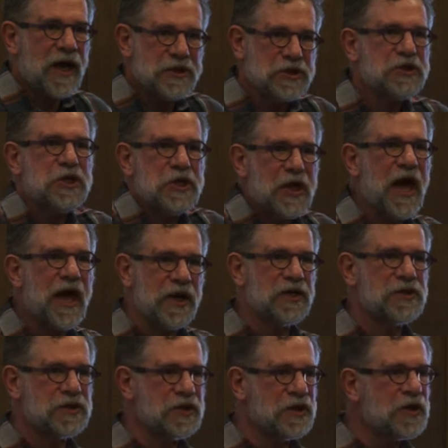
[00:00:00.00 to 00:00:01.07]
I see that
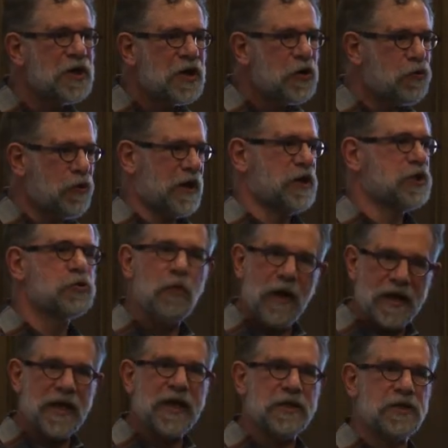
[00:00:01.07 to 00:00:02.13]
as the quickest
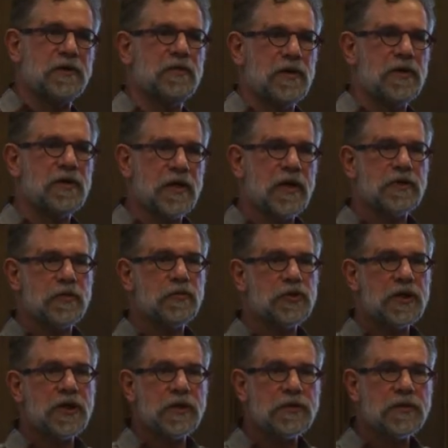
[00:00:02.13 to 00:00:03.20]
way to get something into the
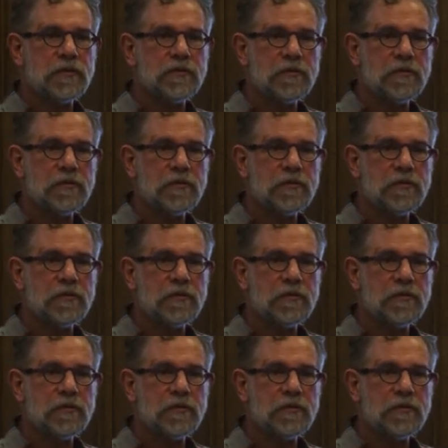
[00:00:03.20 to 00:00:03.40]
customer's hands.